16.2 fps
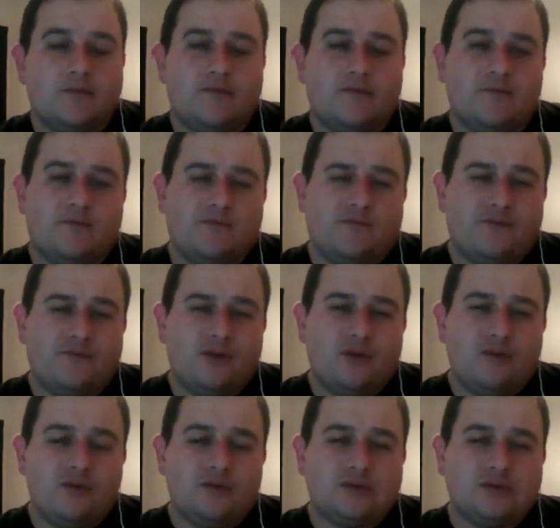
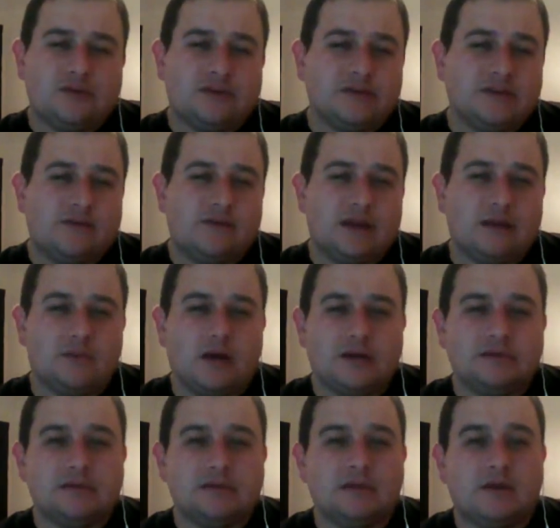few 6, 7, 8
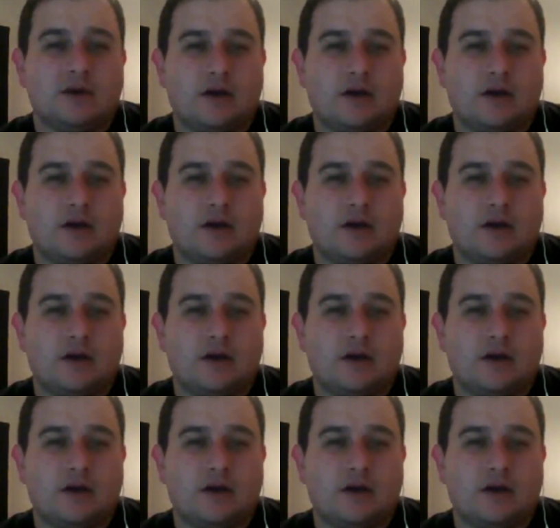months ago,